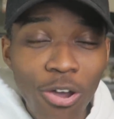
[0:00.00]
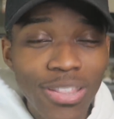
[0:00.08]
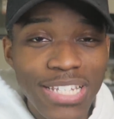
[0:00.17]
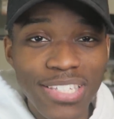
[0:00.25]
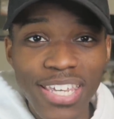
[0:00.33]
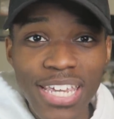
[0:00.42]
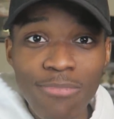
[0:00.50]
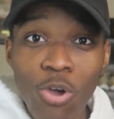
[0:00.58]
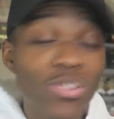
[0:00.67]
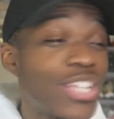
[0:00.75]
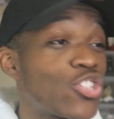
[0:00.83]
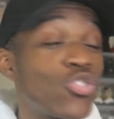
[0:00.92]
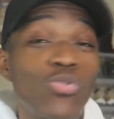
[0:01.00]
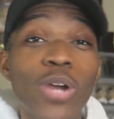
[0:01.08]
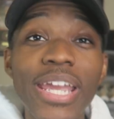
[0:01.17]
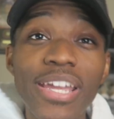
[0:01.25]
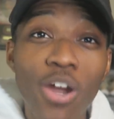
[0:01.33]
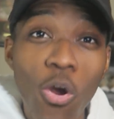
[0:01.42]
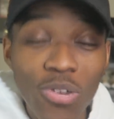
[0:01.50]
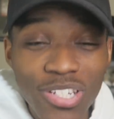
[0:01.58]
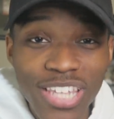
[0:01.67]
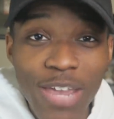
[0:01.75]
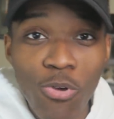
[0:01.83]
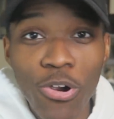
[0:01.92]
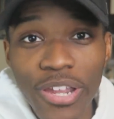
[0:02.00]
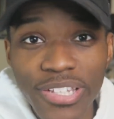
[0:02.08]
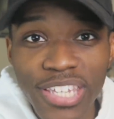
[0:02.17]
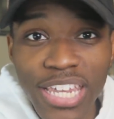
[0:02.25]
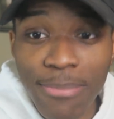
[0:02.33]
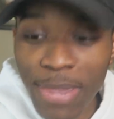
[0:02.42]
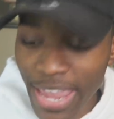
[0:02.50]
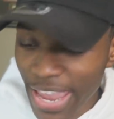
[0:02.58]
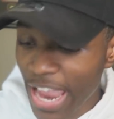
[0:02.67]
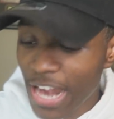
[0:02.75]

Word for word: on this team, on this great Golden State Warrior team.